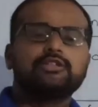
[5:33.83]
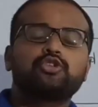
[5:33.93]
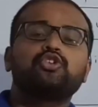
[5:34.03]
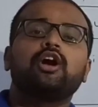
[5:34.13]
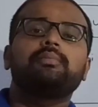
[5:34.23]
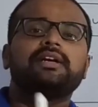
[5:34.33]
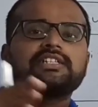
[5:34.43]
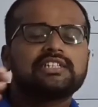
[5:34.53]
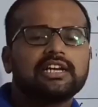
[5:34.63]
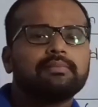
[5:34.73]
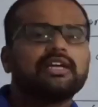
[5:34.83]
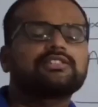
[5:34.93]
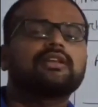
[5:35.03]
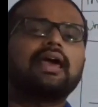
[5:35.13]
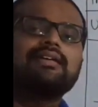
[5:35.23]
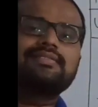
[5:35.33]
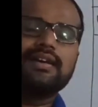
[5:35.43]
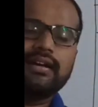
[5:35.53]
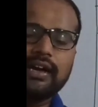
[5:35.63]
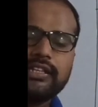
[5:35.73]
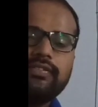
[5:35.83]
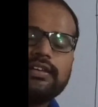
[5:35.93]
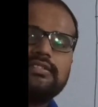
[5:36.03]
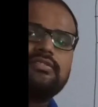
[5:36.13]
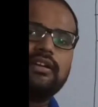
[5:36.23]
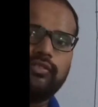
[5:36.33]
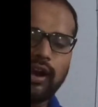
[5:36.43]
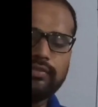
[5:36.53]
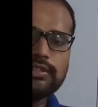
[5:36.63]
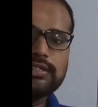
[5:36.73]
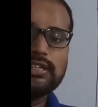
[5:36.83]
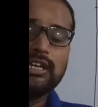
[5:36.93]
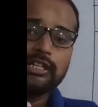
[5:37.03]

There should not be discrimination as they are Adivasis, the tribals.